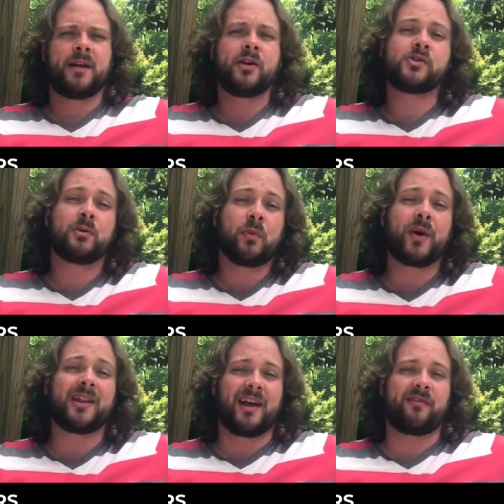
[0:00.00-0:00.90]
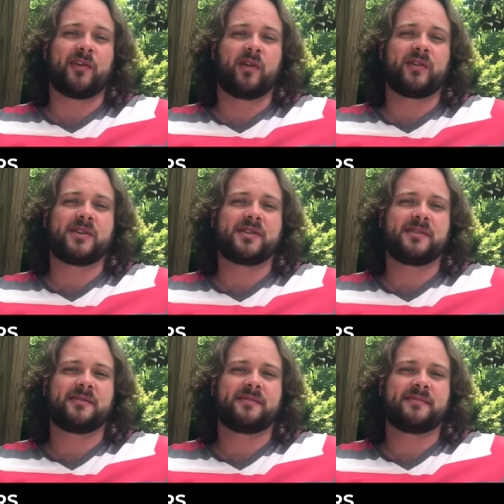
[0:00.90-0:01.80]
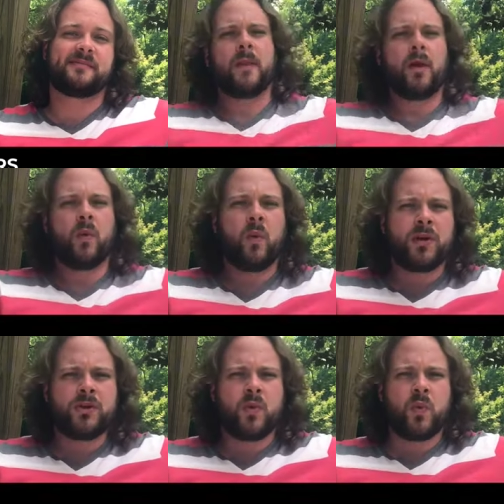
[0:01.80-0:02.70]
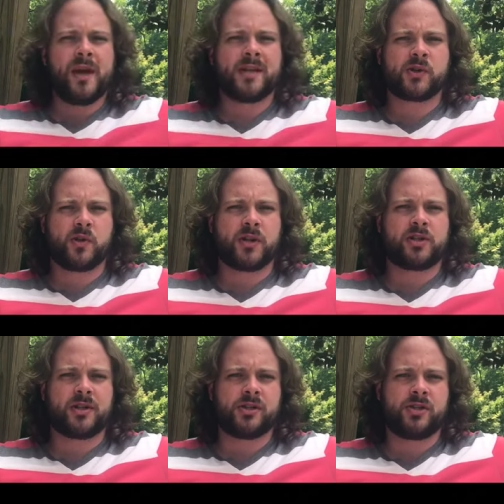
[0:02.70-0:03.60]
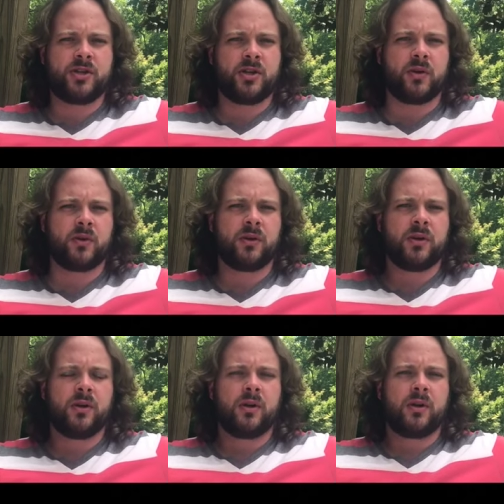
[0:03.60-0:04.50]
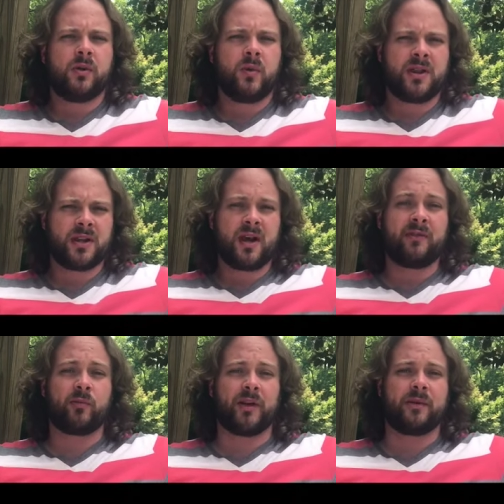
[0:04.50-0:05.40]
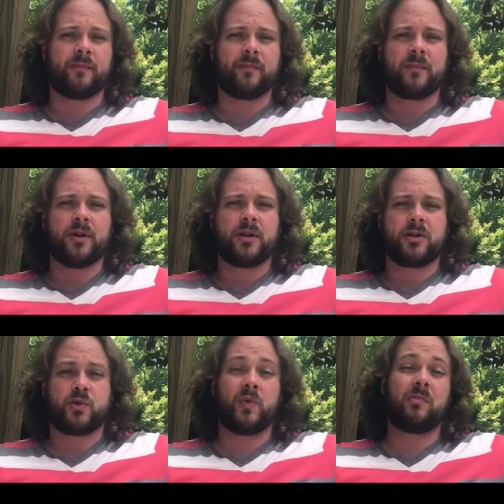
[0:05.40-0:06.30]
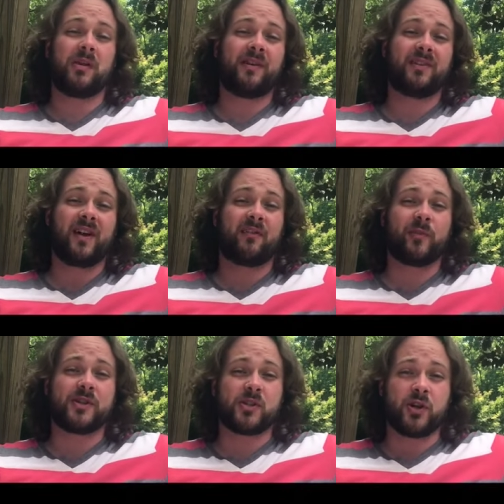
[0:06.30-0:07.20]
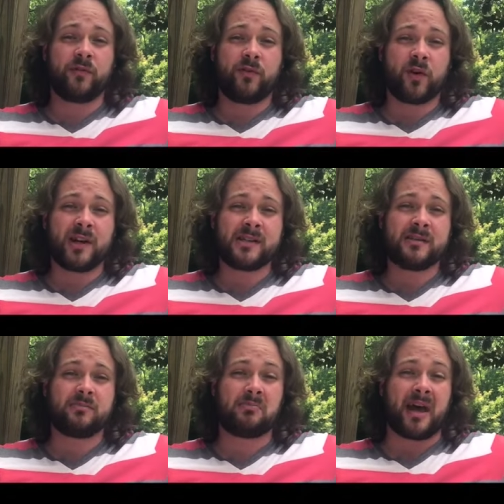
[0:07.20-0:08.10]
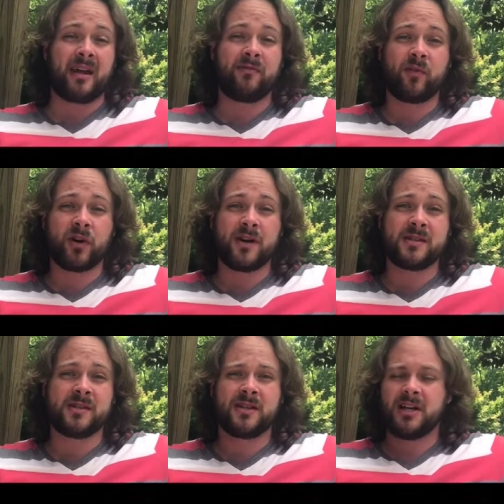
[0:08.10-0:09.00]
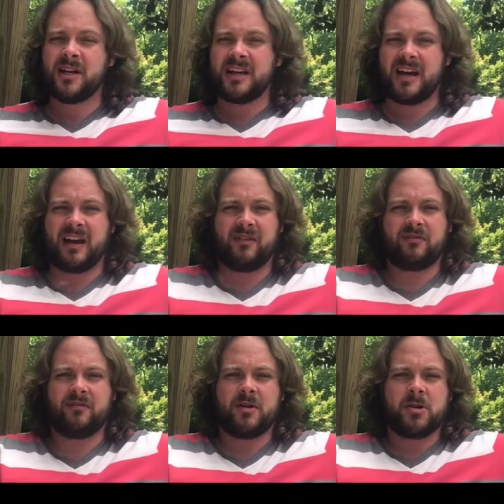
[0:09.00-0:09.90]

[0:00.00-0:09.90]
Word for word: Here's your Point Leftovers. What do we as Christians do with the government? Do we believe the government's good for us, bad for us, kind of